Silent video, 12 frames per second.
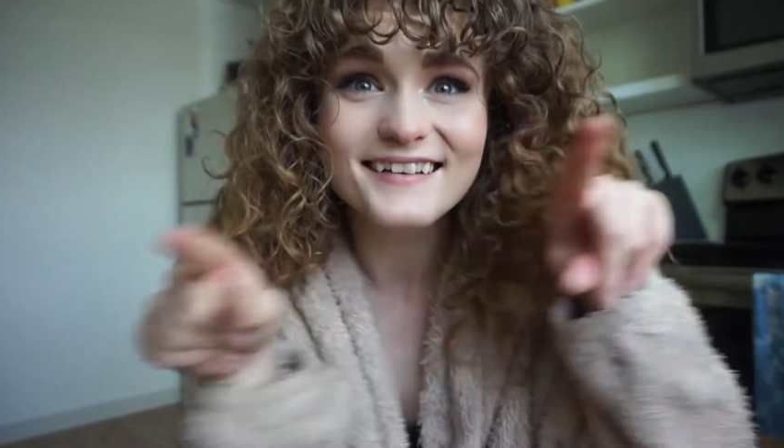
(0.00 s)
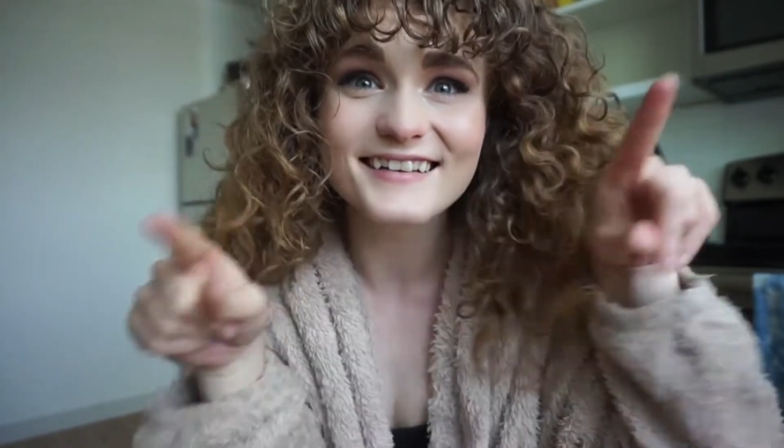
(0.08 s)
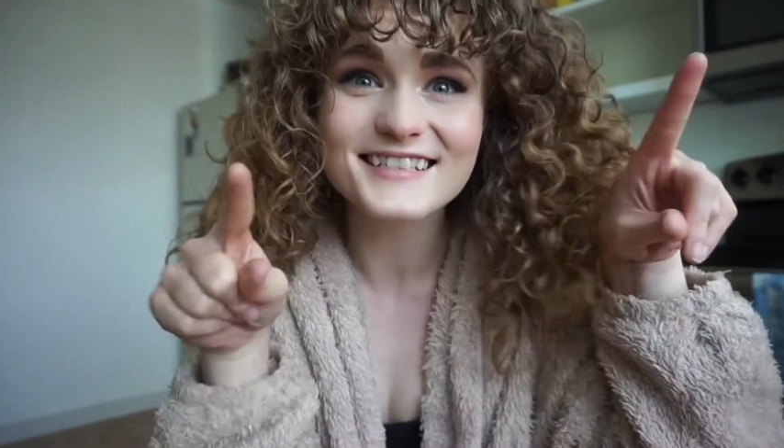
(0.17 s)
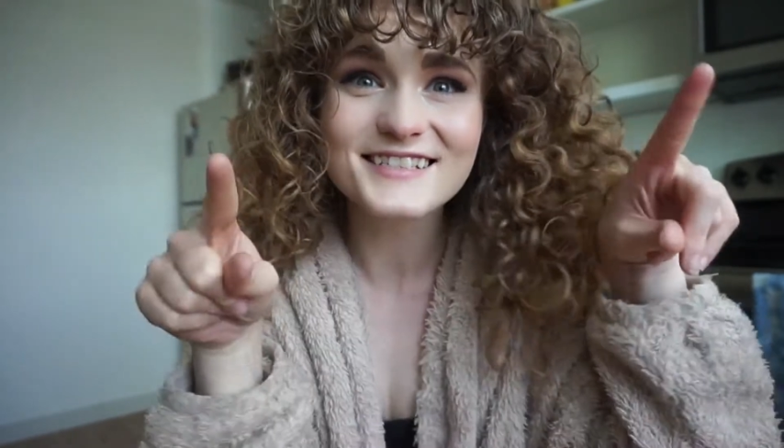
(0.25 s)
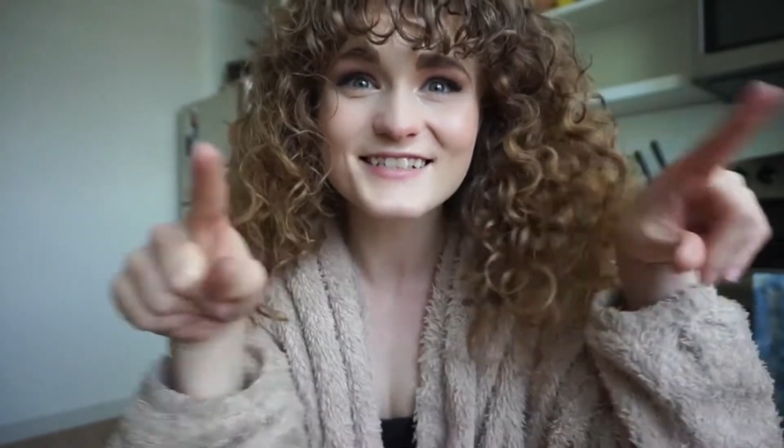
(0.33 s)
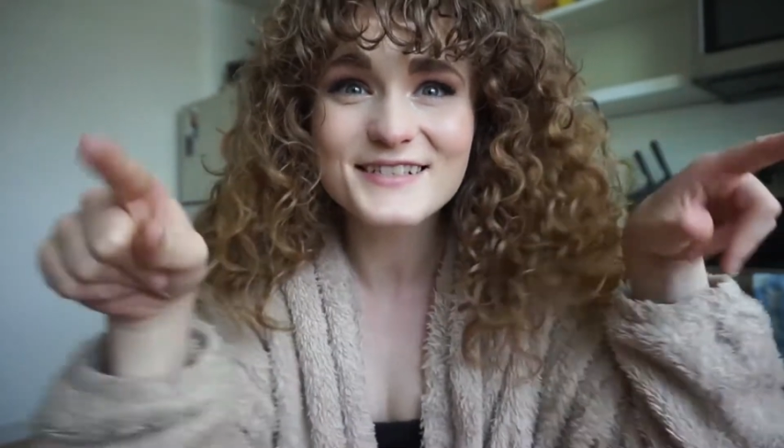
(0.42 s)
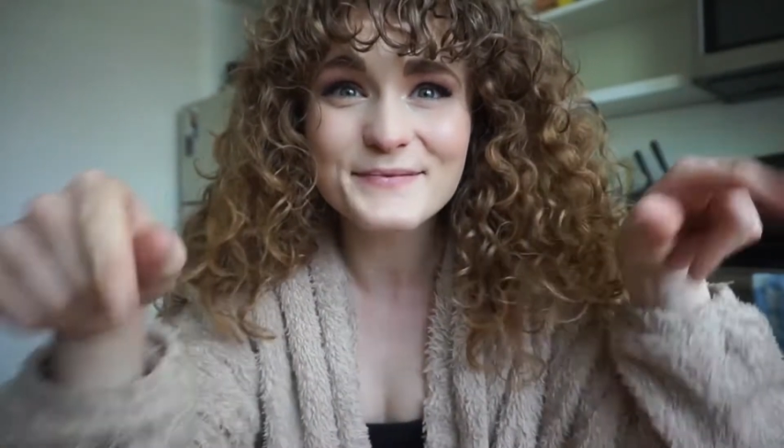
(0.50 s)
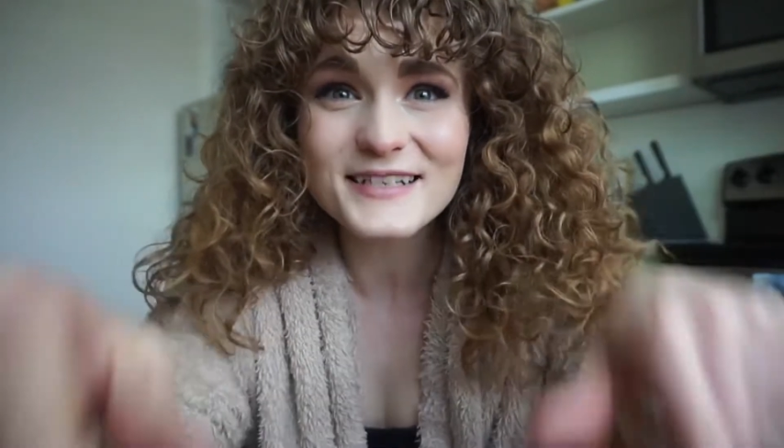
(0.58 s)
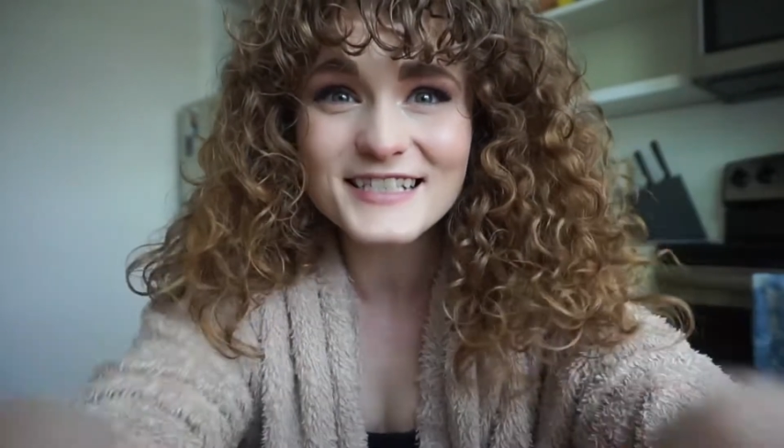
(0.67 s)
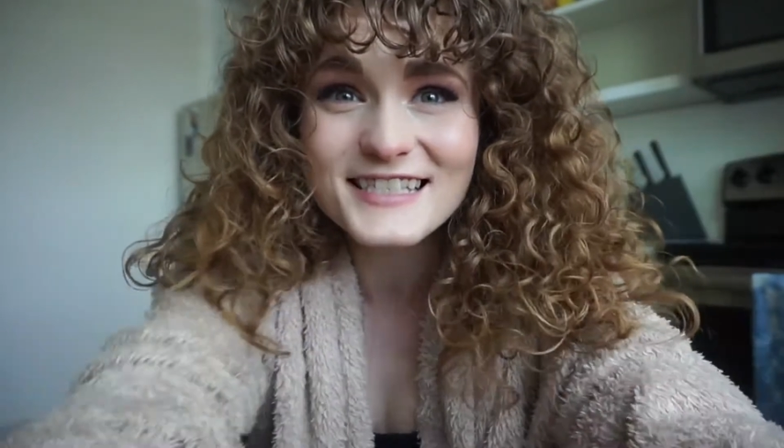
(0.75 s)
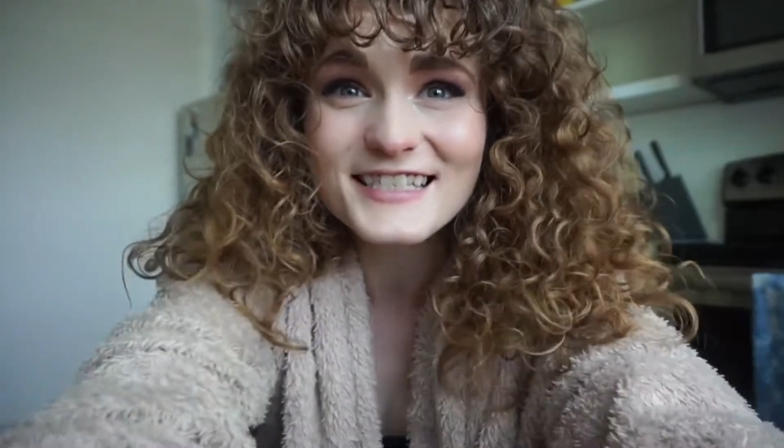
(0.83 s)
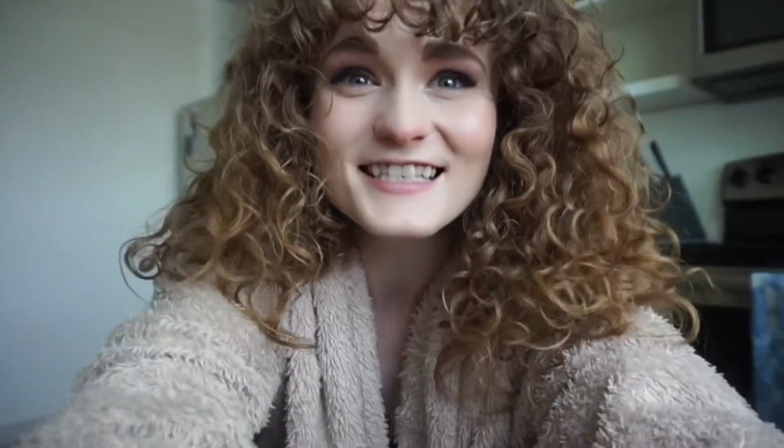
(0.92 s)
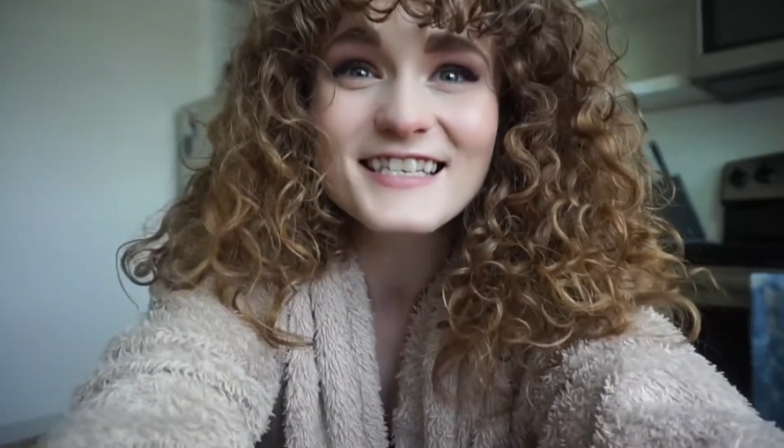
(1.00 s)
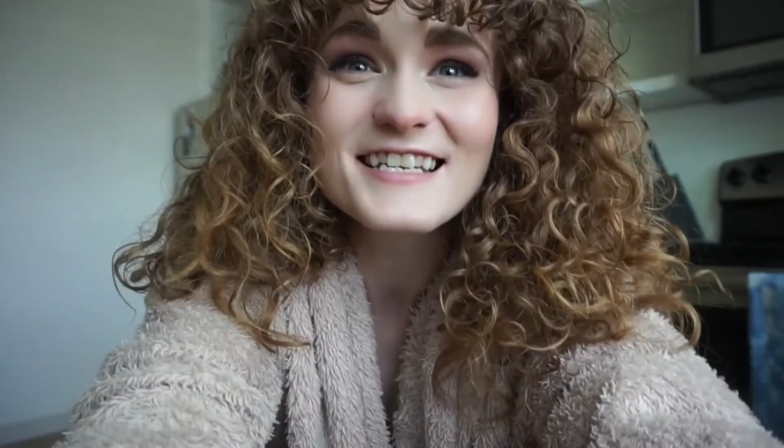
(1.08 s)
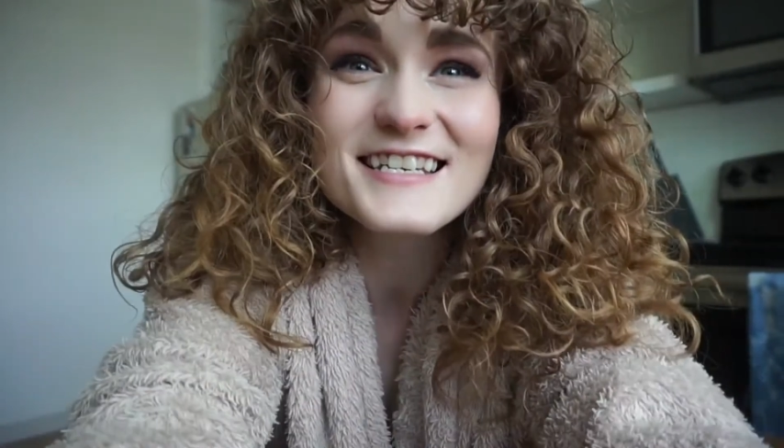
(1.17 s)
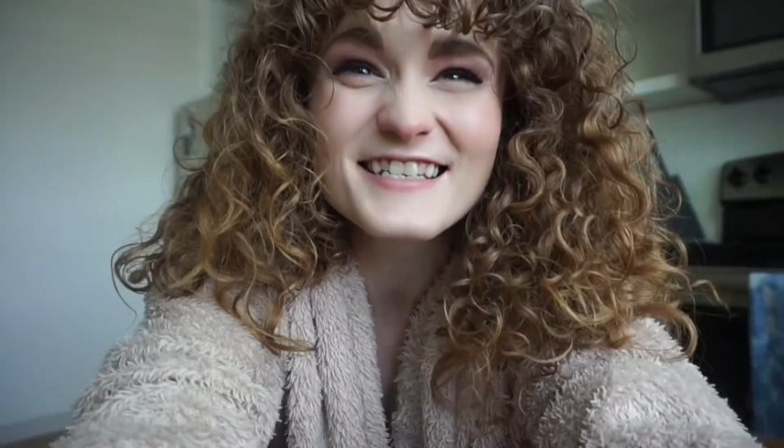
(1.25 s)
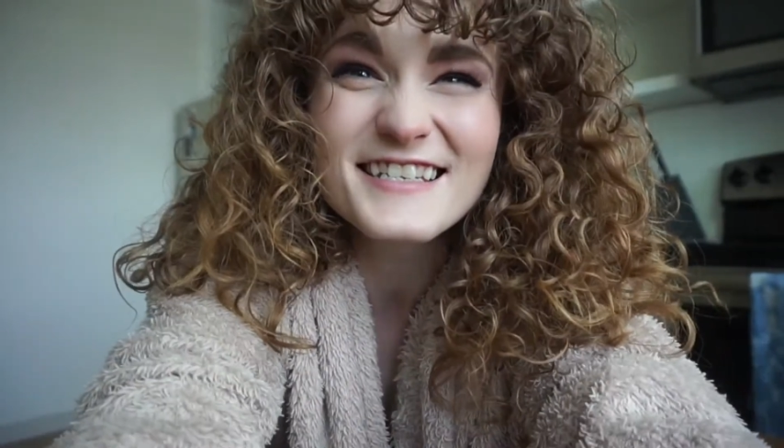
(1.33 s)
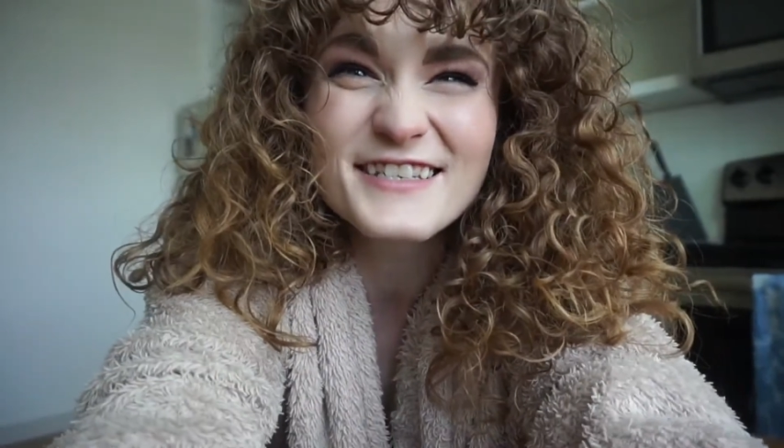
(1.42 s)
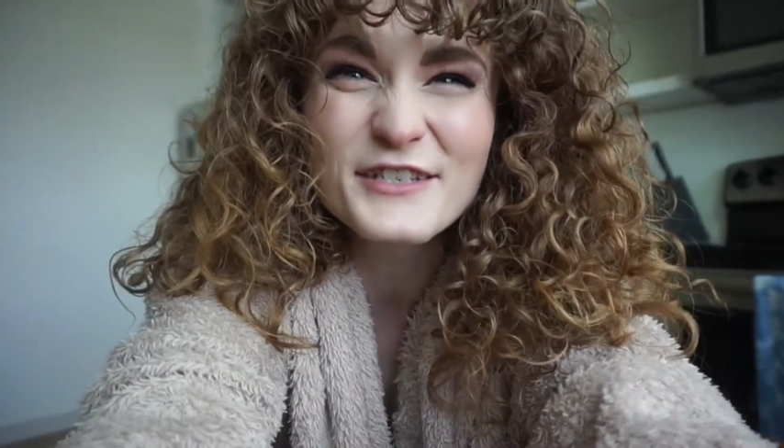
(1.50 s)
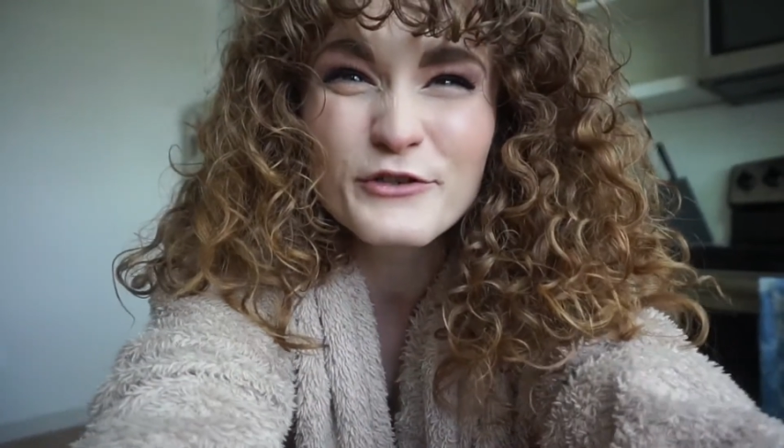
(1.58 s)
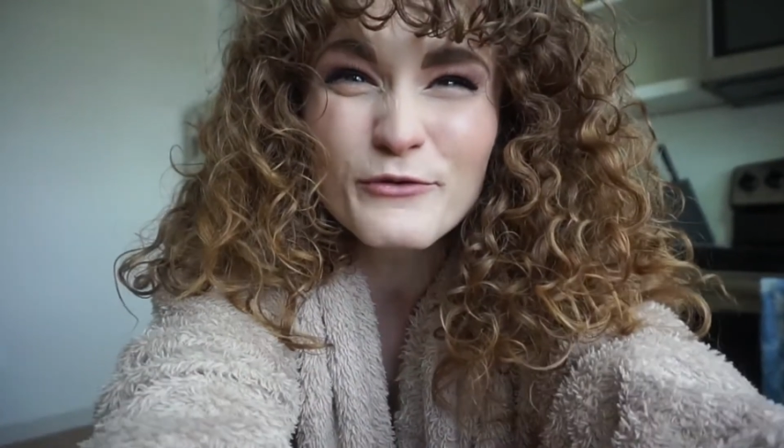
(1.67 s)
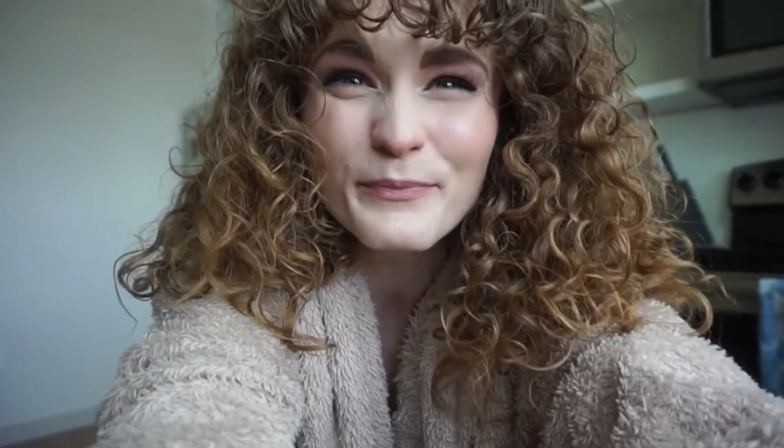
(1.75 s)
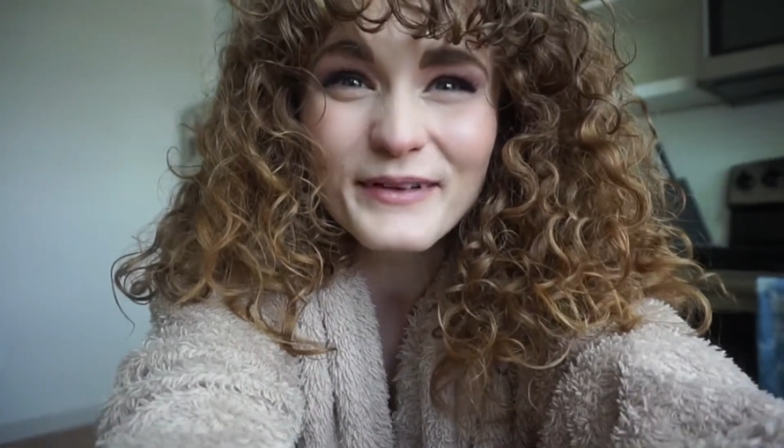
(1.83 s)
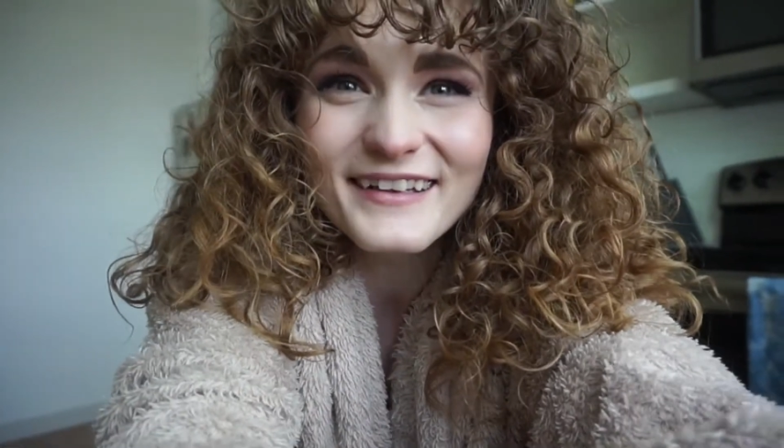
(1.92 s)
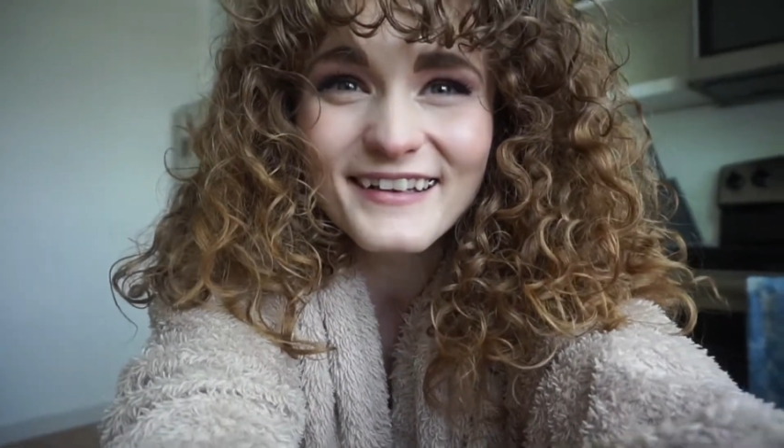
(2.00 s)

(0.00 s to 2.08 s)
let's do something stupid